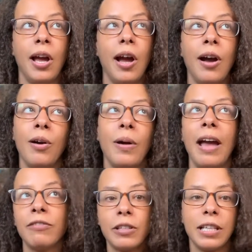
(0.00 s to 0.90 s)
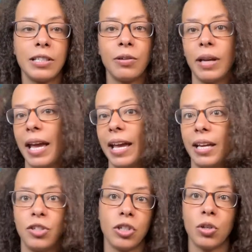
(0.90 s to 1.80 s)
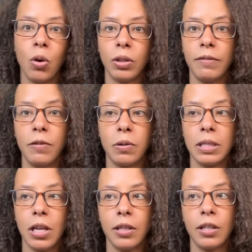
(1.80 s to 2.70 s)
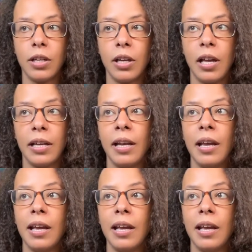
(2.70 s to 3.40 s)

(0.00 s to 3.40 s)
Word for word: oh, everything's okay, just only focus on the good.